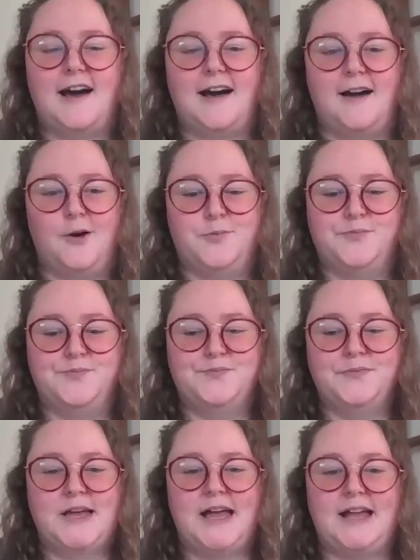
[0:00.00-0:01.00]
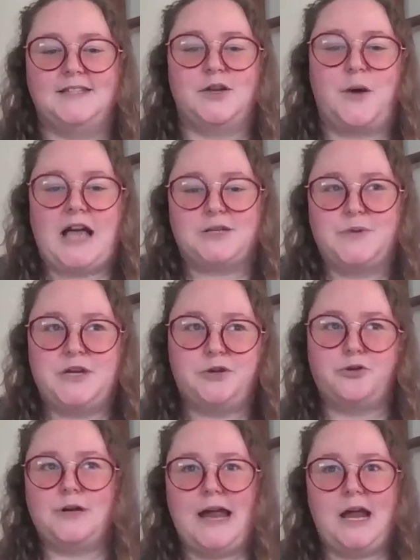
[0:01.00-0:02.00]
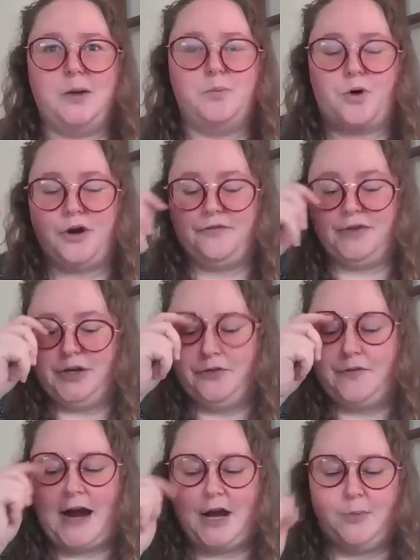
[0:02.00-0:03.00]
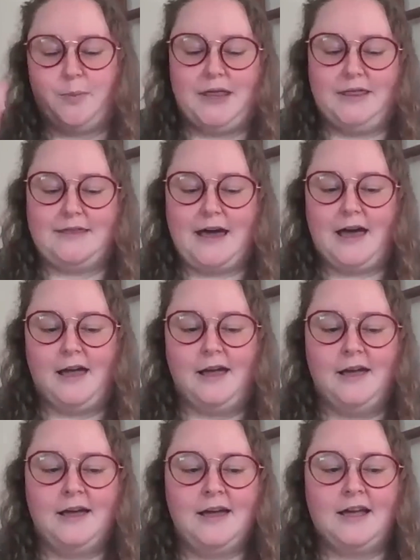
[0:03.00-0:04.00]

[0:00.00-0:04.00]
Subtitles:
And so as we create more of an environment that